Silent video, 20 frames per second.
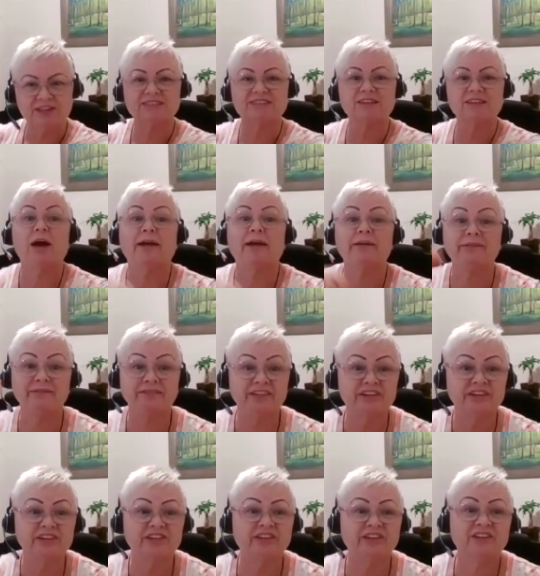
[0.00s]
So I'm a
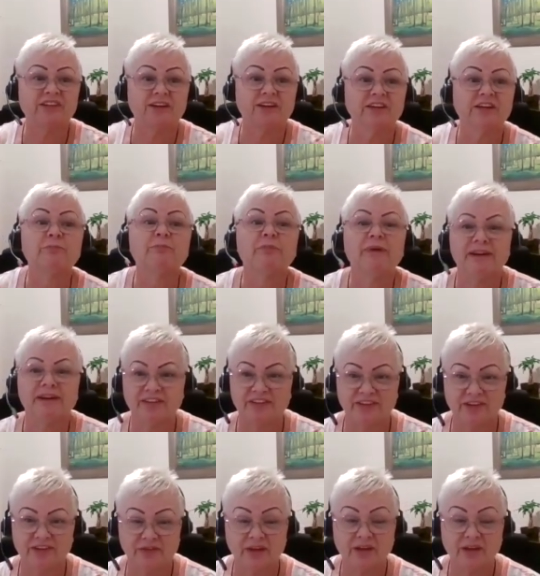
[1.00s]
very detailing person.